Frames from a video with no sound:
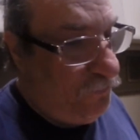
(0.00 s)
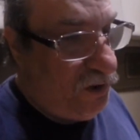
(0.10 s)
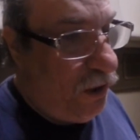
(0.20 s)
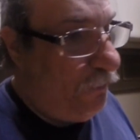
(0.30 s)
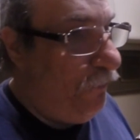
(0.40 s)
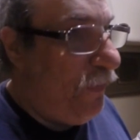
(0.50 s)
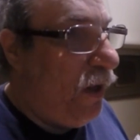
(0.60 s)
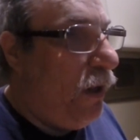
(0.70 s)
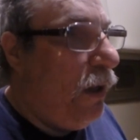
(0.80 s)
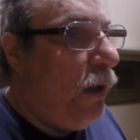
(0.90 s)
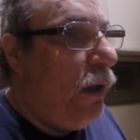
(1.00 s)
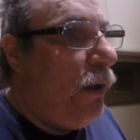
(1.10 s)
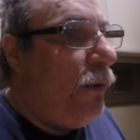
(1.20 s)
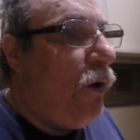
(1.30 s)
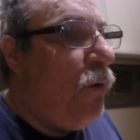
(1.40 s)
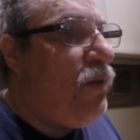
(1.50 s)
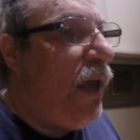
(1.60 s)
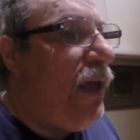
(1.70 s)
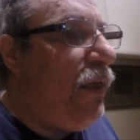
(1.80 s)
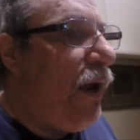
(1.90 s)
So no
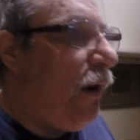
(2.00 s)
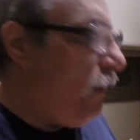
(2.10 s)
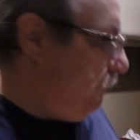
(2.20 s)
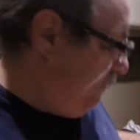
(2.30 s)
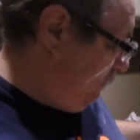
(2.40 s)
biggie there.